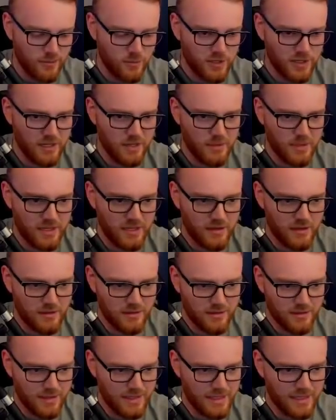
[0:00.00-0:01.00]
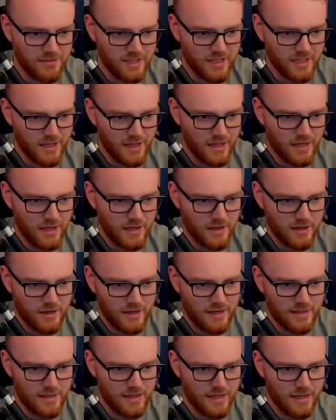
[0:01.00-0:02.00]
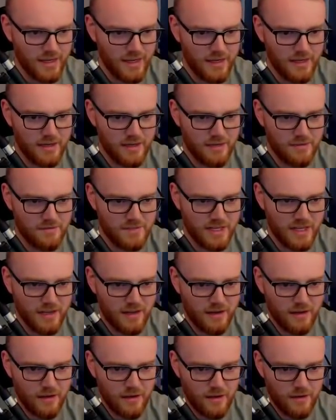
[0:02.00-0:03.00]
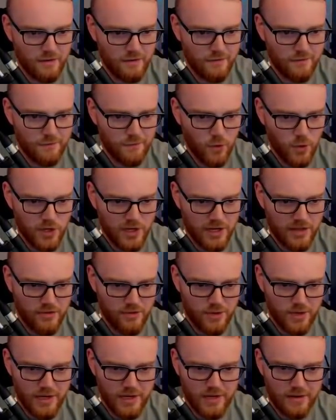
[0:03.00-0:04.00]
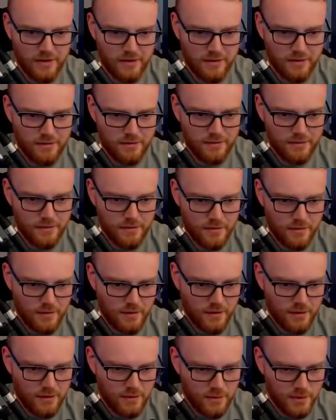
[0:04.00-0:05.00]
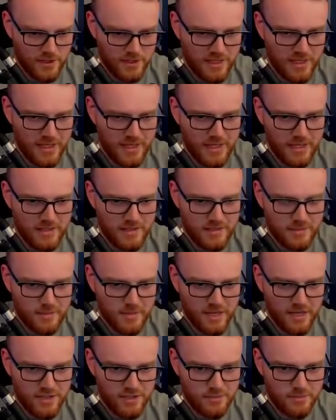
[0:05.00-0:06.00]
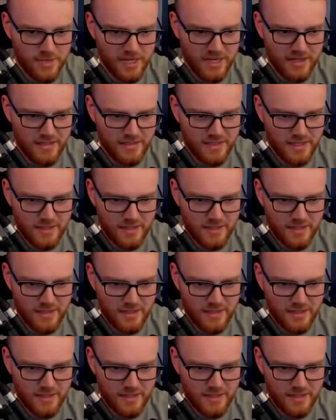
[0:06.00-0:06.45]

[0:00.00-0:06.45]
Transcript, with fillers: We're going to be leaving it here at the end of day 43. We're kicking some major butt inside